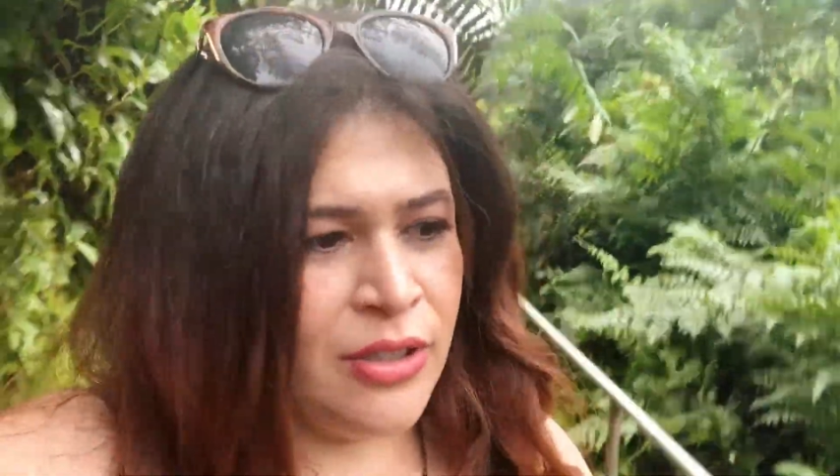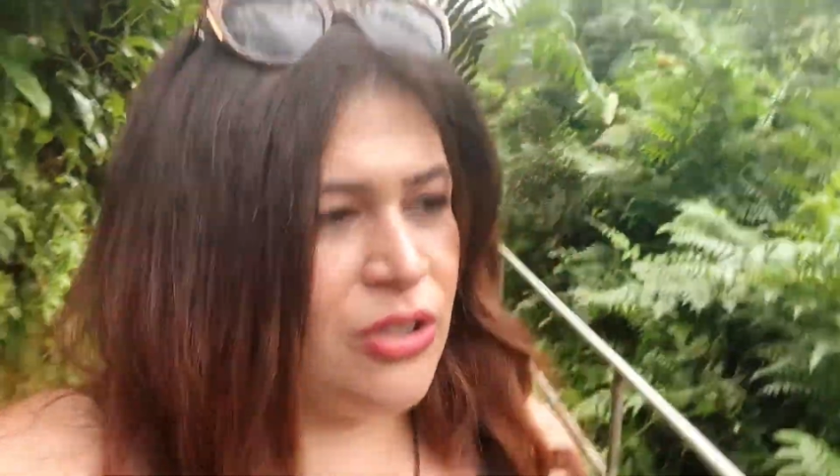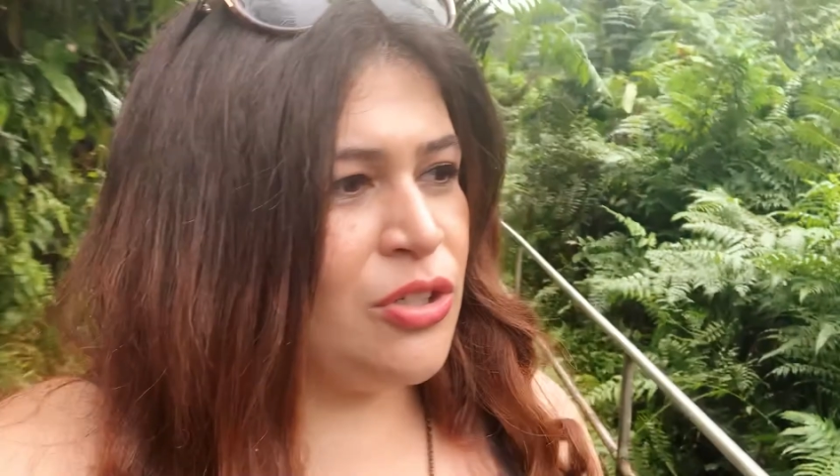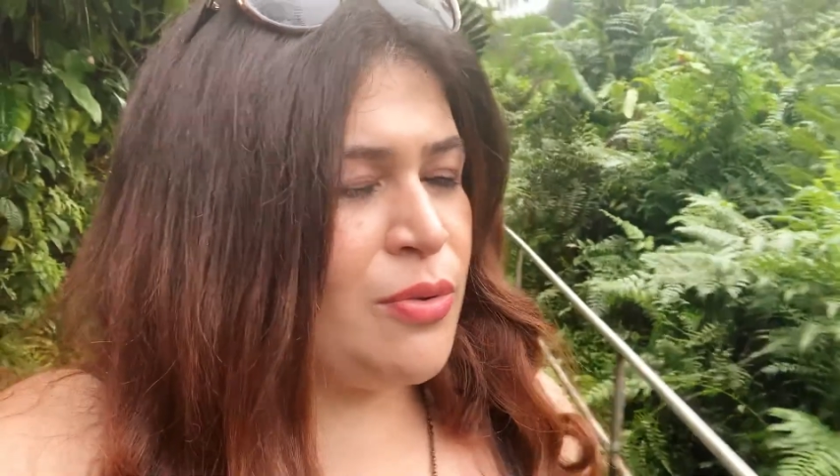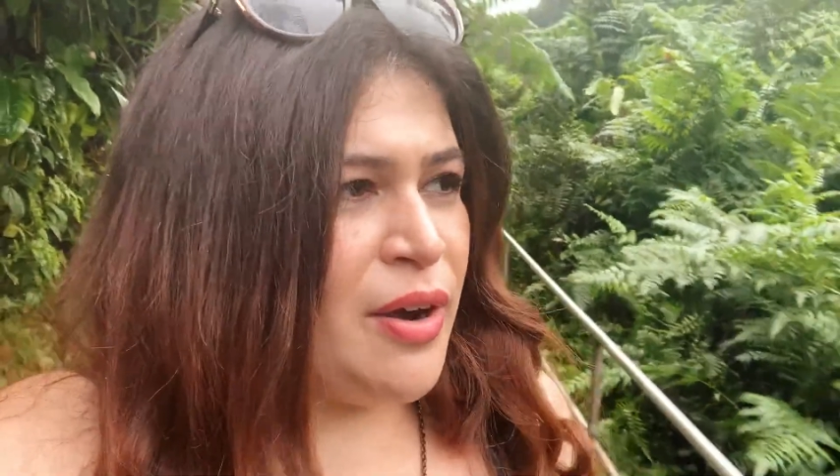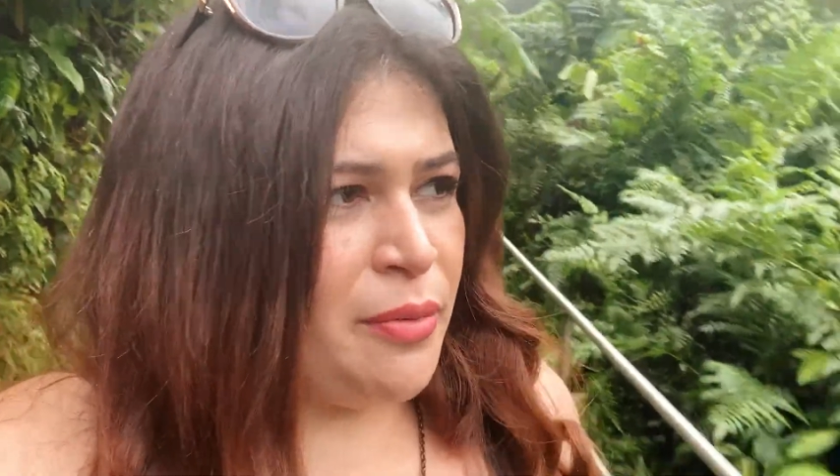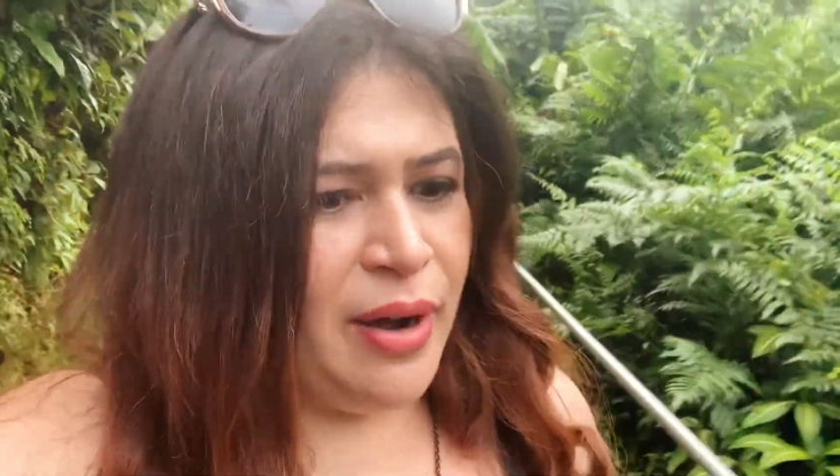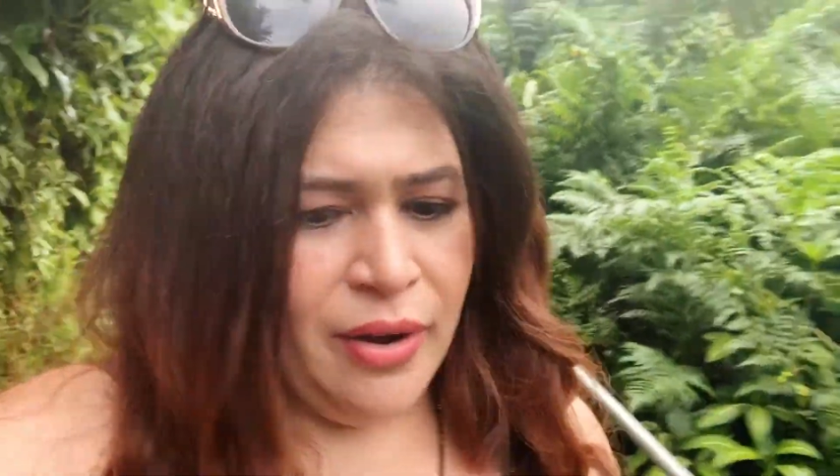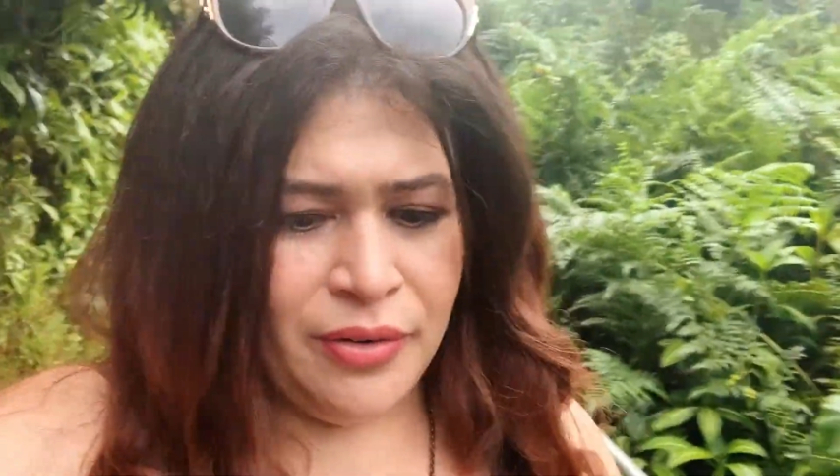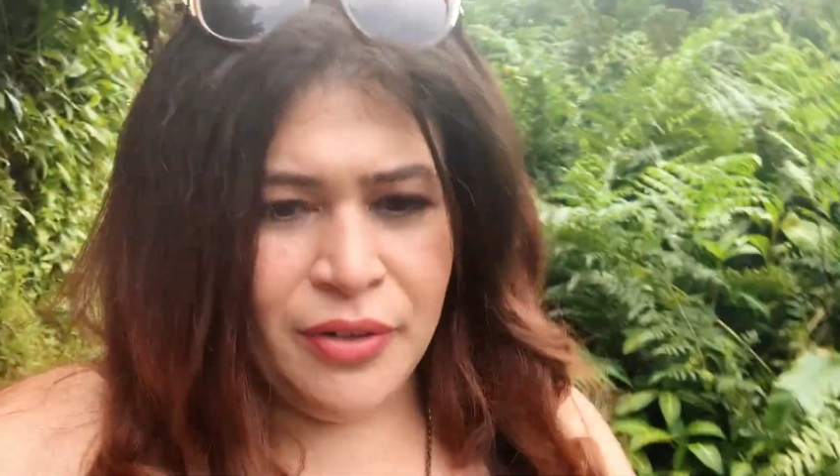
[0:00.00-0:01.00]
Just right
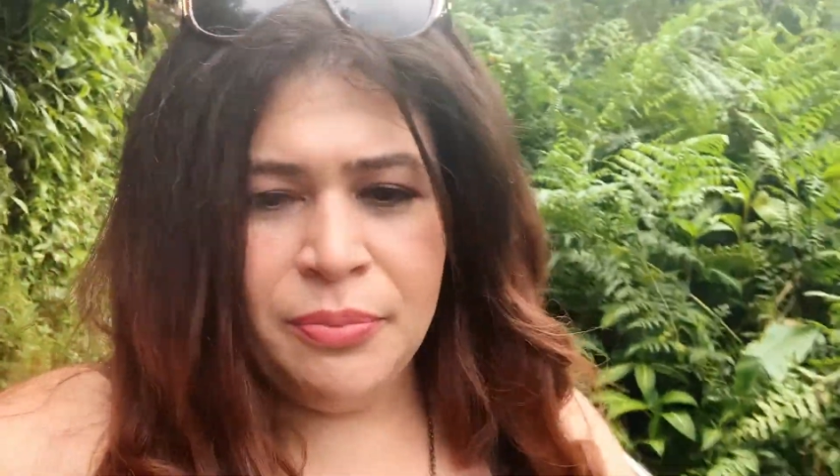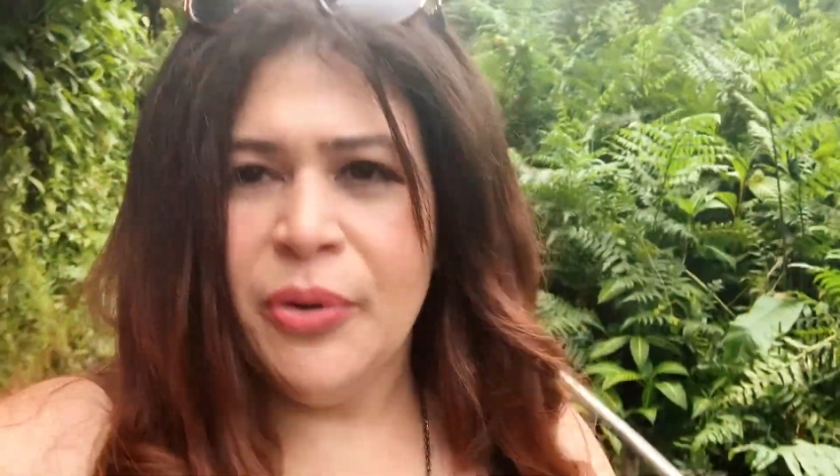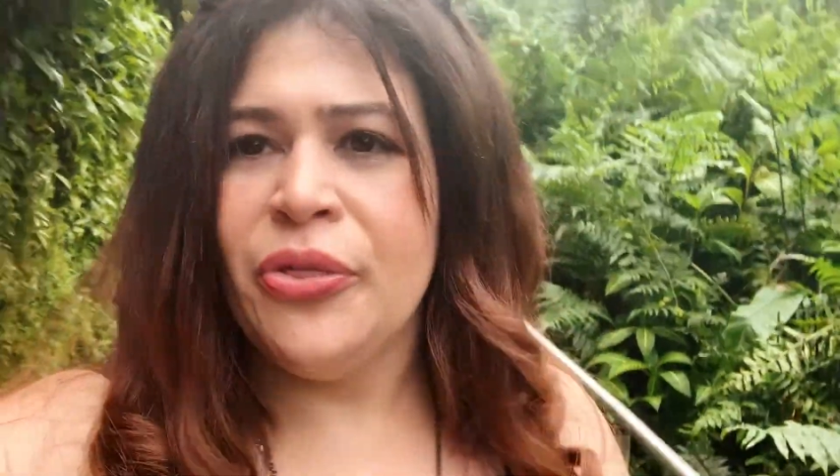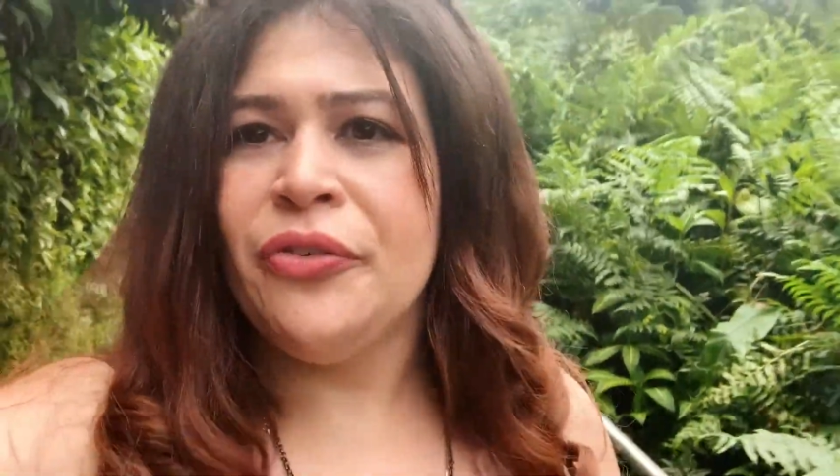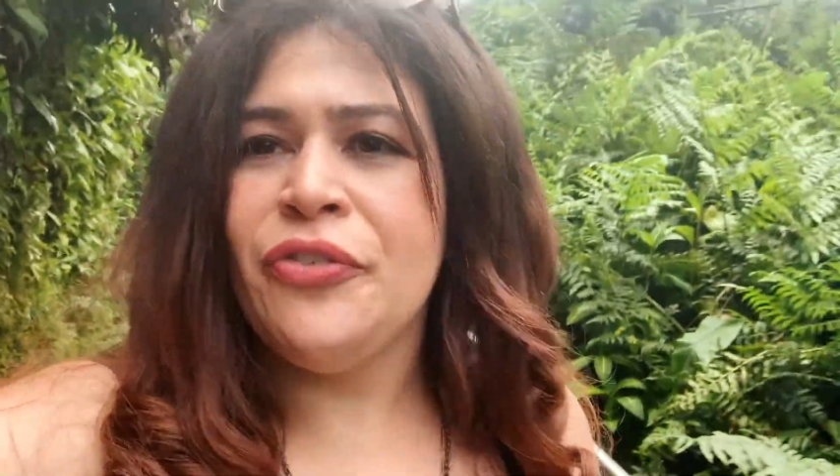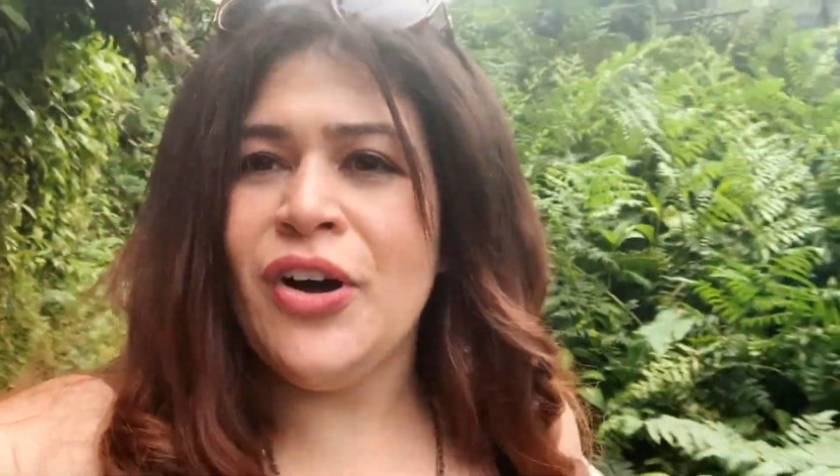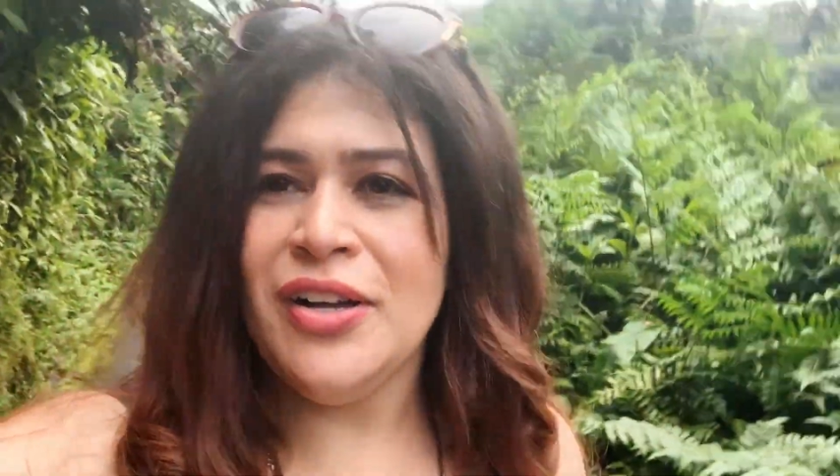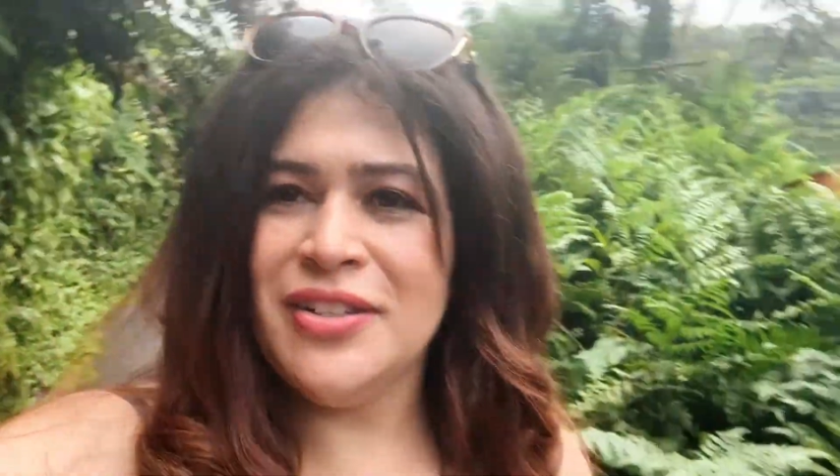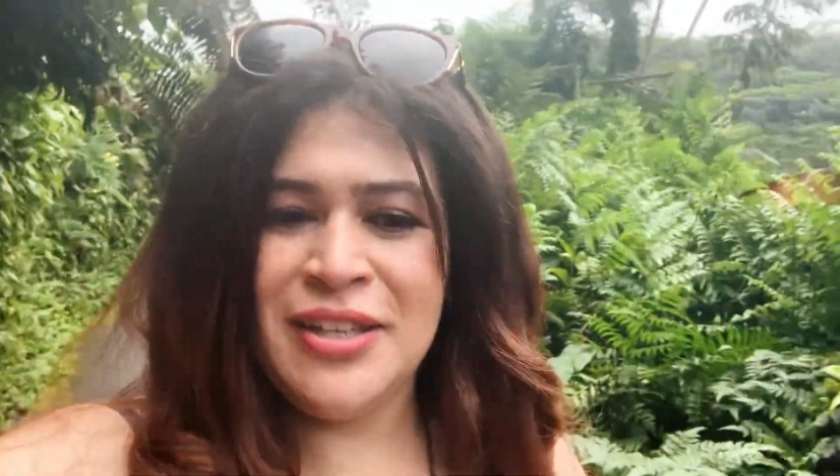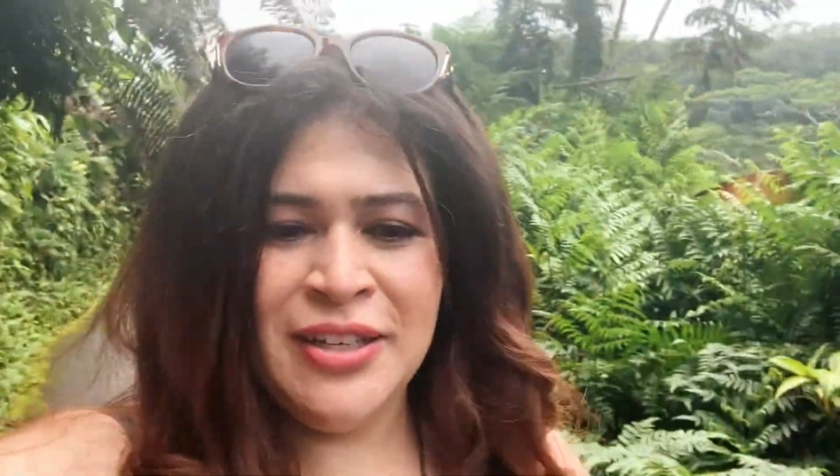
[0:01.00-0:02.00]
around both the
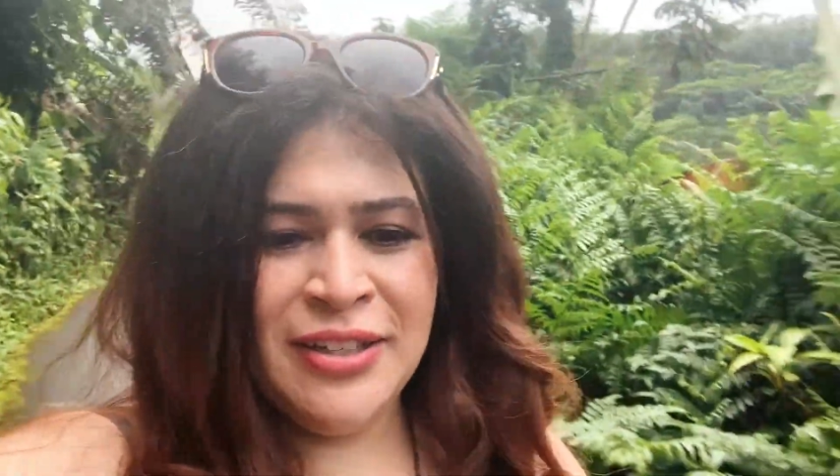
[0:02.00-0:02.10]
falls.